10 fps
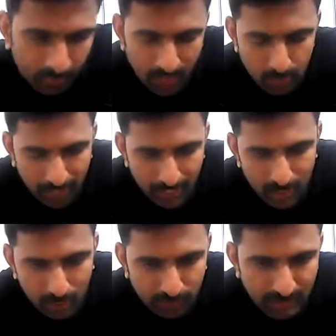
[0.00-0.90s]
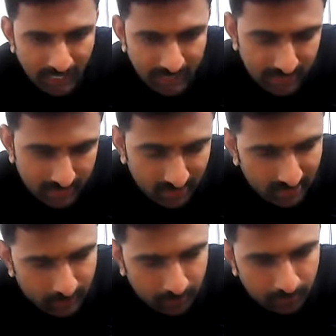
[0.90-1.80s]
the spelling of standard
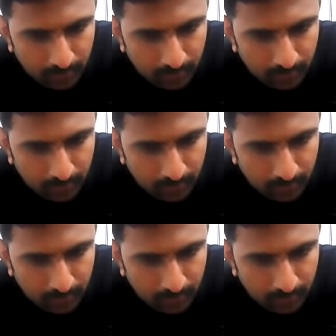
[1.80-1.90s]
is.